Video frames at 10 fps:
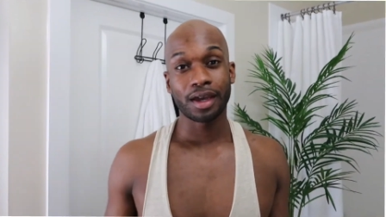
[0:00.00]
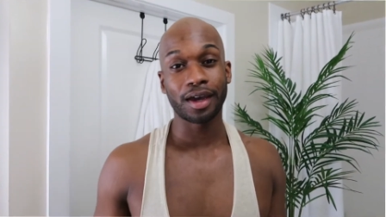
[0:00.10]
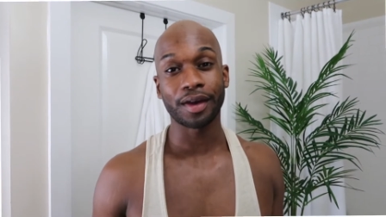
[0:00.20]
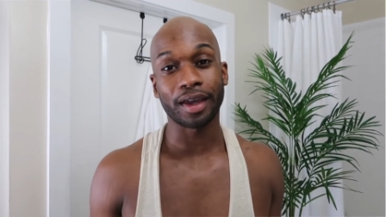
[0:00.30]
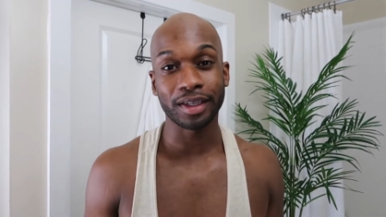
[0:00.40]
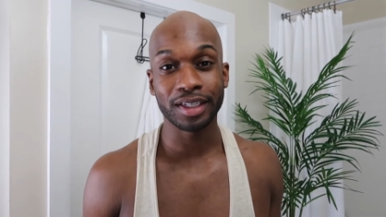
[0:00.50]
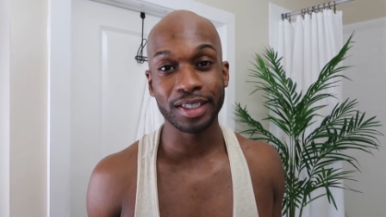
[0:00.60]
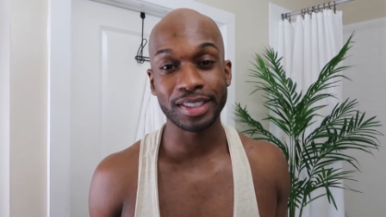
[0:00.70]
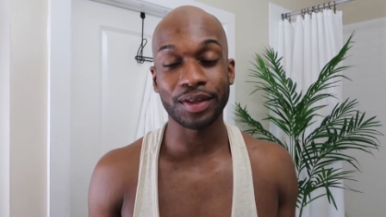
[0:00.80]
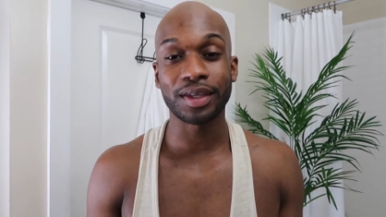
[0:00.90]
Okay,
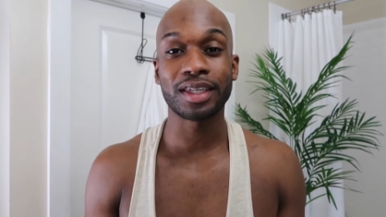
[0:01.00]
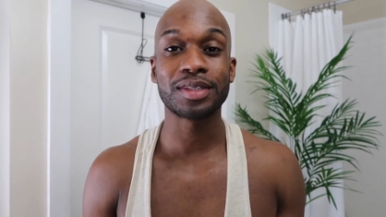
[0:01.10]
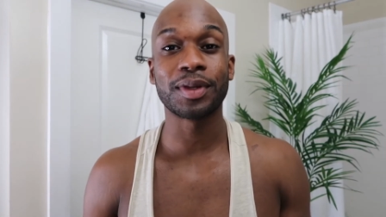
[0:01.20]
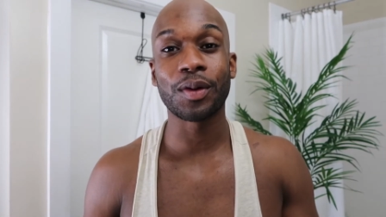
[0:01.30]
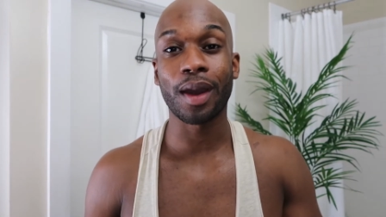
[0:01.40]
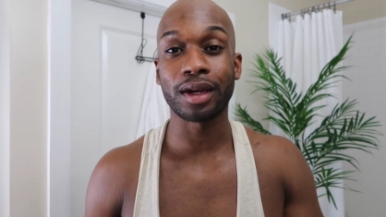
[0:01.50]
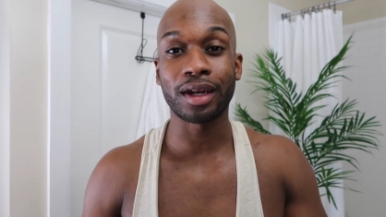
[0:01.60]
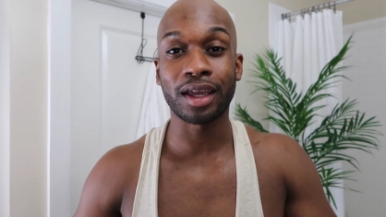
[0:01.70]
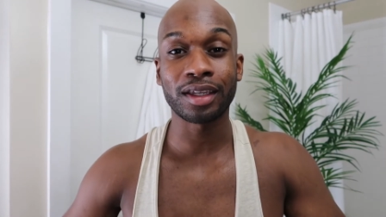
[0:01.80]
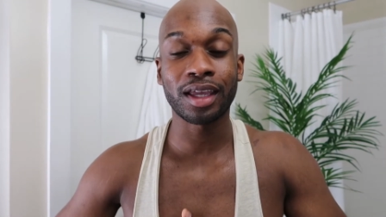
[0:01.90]
so it has been quite a
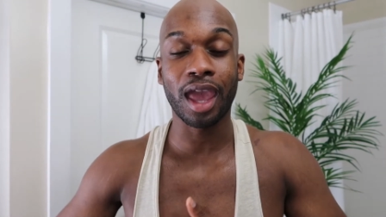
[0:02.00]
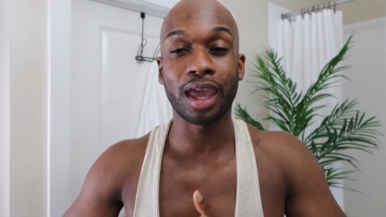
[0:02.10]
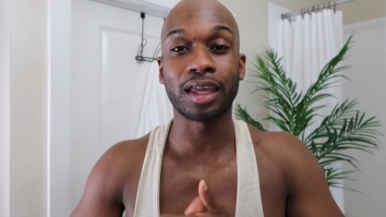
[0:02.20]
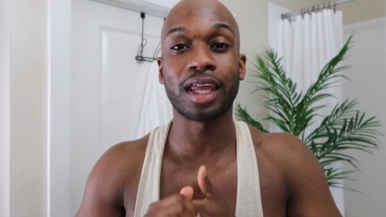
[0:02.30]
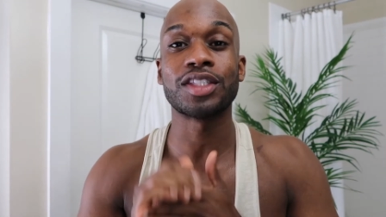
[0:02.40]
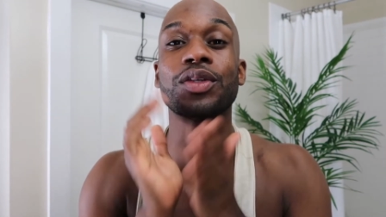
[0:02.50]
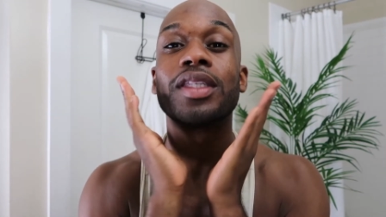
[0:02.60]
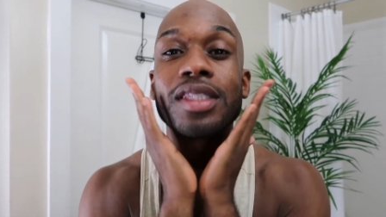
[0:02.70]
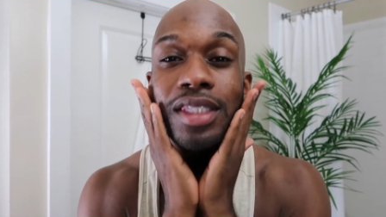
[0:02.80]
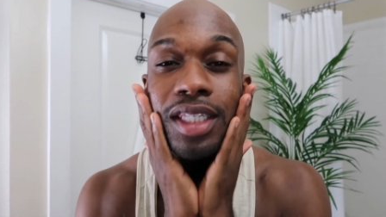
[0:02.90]
day, and as you
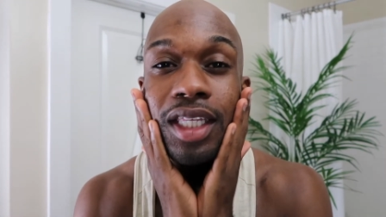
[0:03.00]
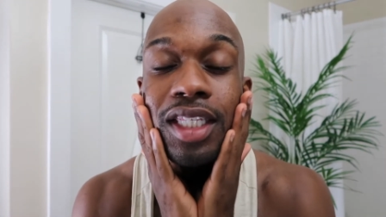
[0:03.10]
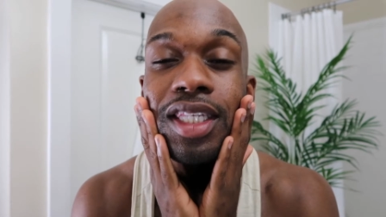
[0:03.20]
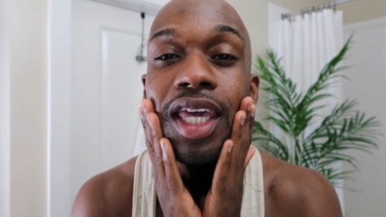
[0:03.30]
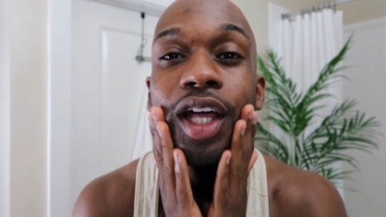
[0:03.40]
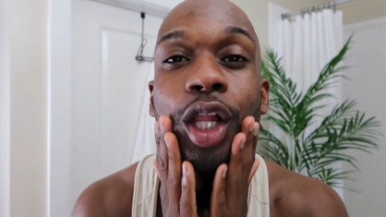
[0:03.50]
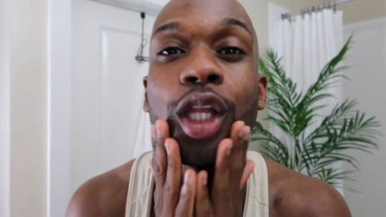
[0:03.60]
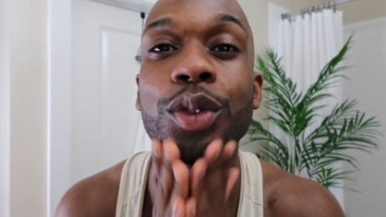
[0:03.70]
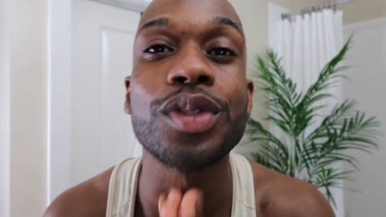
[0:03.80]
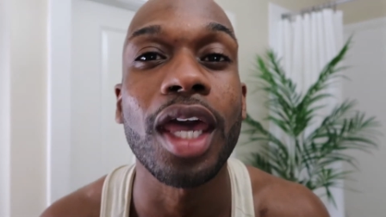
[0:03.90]
can see, let's get
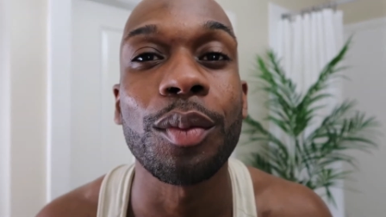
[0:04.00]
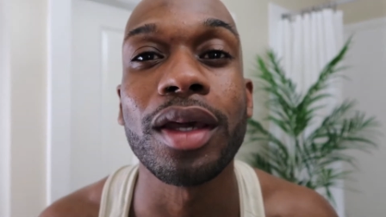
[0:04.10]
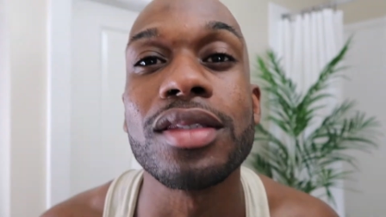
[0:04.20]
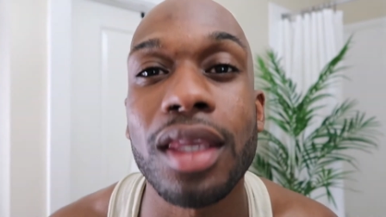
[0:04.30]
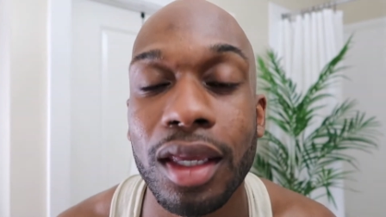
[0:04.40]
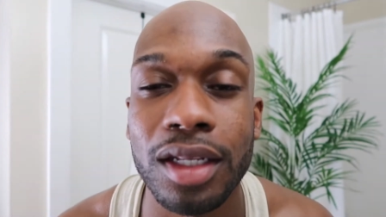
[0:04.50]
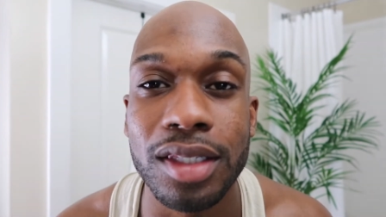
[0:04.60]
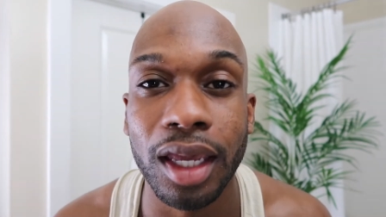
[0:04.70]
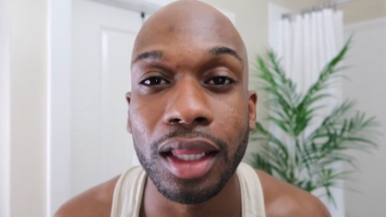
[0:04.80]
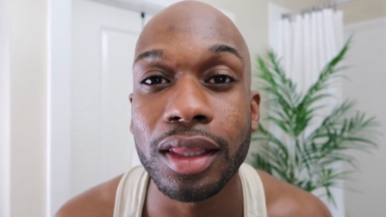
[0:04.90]
close at my skin and
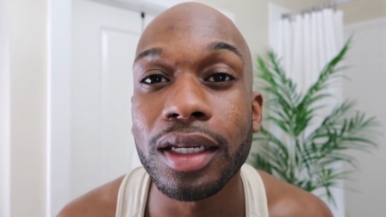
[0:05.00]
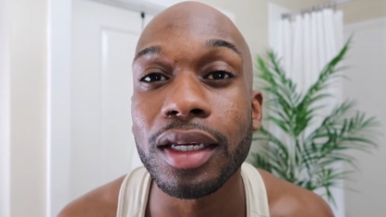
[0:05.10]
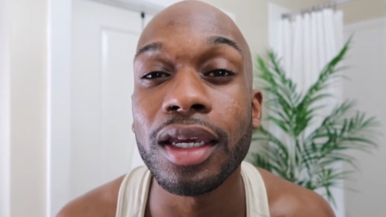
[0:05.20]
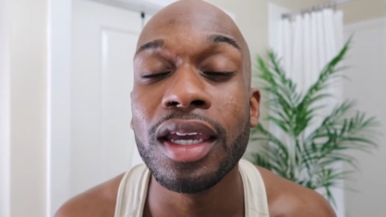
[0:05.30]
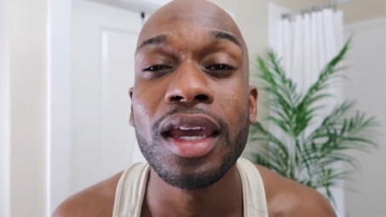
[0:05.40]
take a look.